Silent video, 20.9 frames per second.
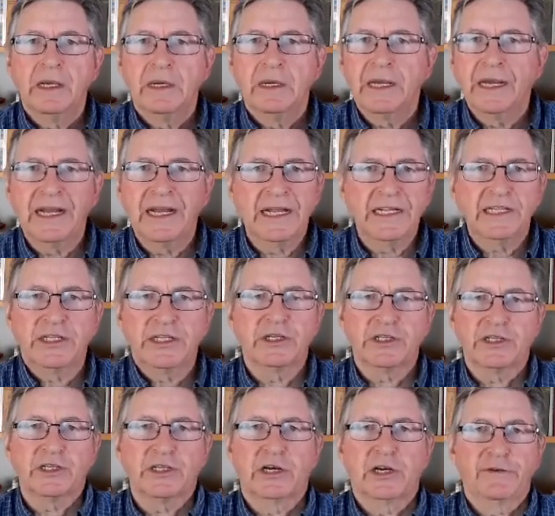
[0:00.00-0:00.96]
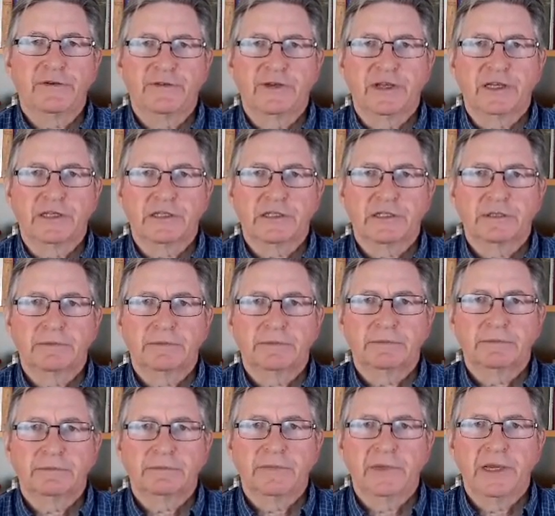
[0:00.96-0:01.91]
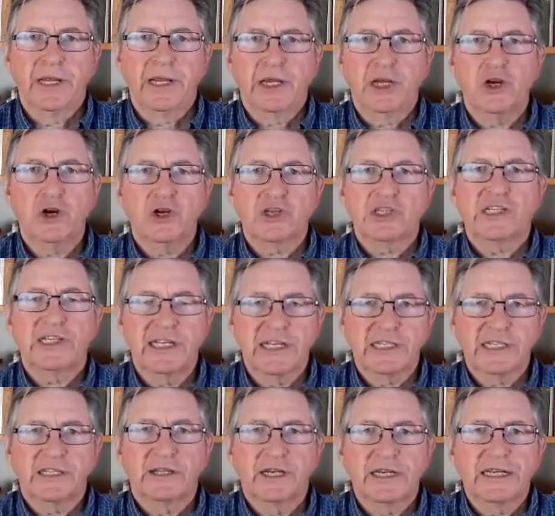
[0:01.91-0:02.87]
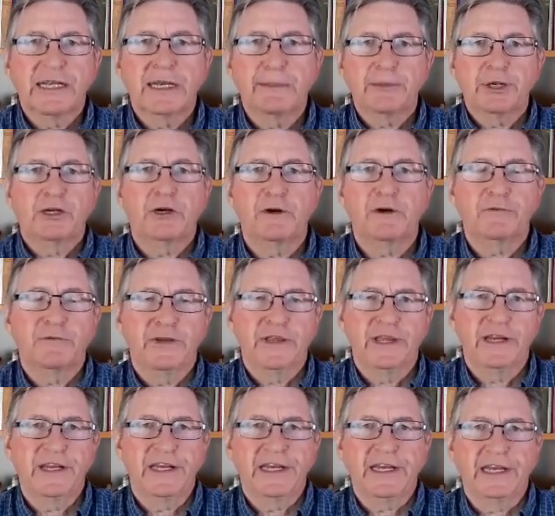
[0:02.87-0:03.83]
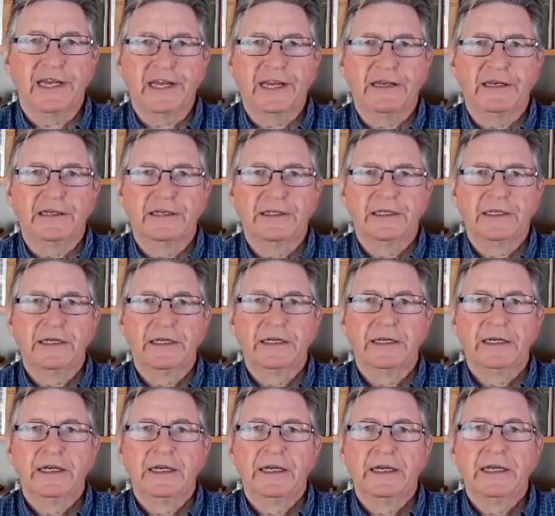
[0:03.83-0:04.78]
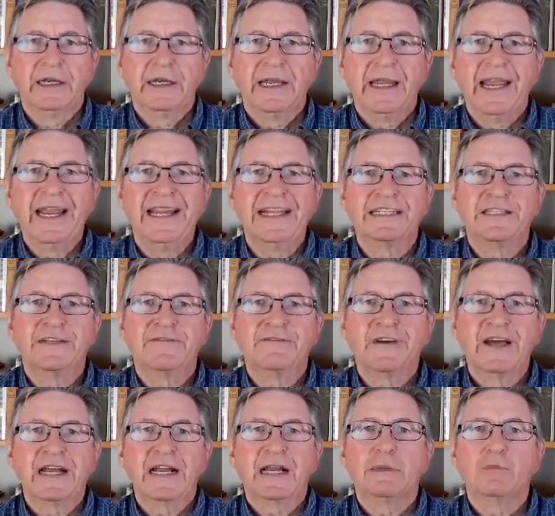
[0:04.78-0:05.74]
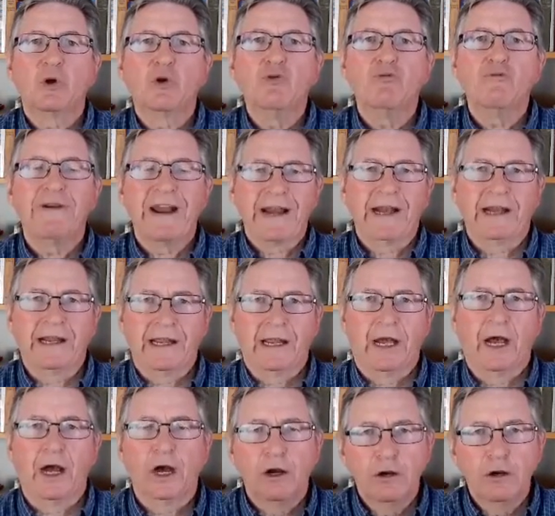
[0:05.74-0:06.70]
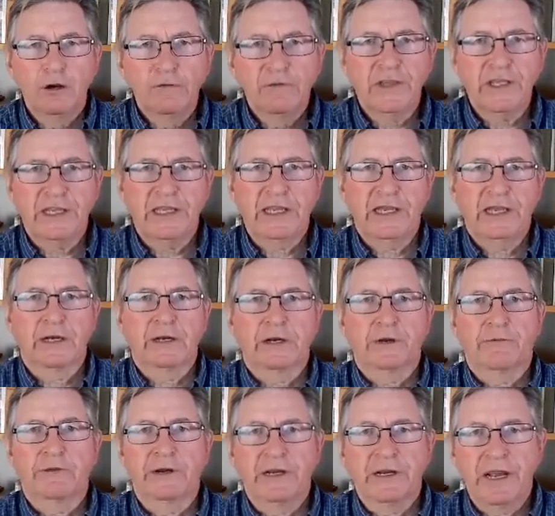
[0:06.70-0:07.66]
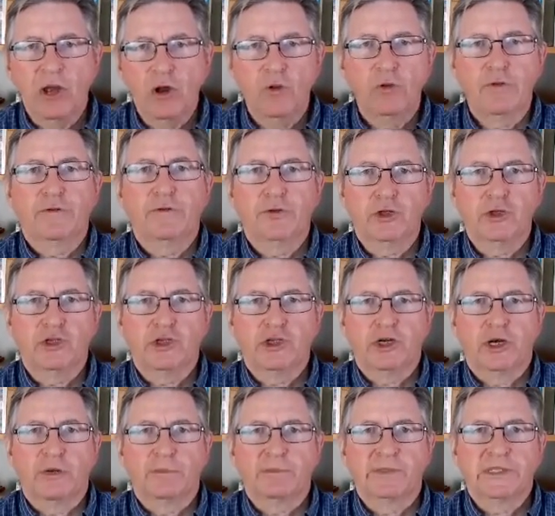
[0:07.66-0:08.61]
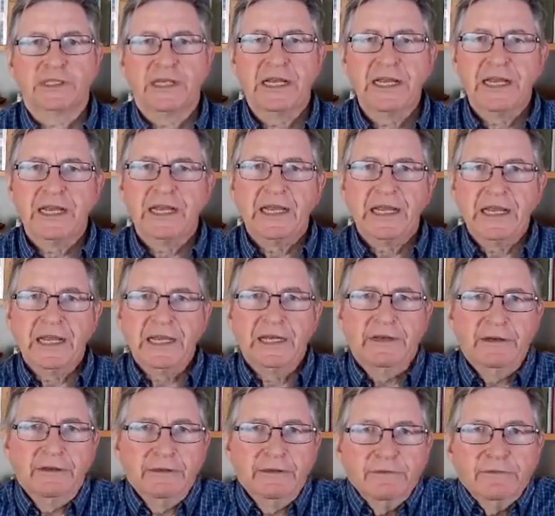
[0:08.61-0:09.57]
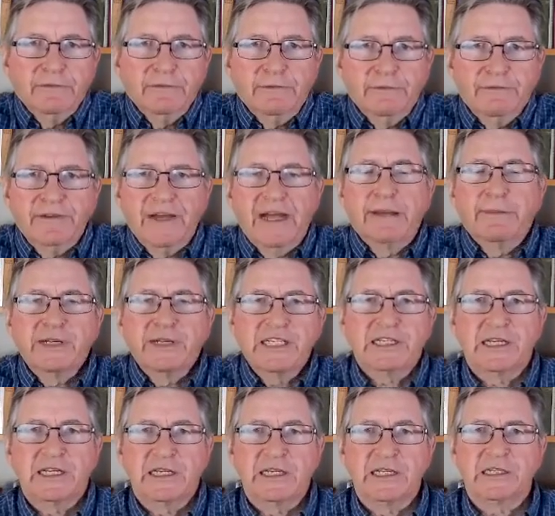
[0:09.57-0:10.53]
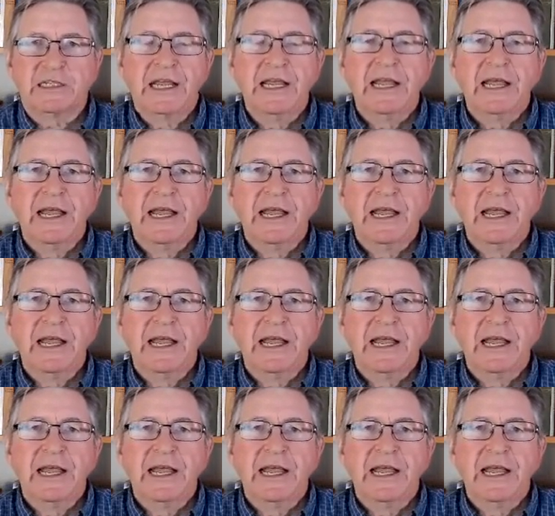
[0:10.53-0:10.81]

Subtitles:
It has no side effects. It costs less than a cup of coffee a day. It is available readily over the counter in health food shops, in pharmacies.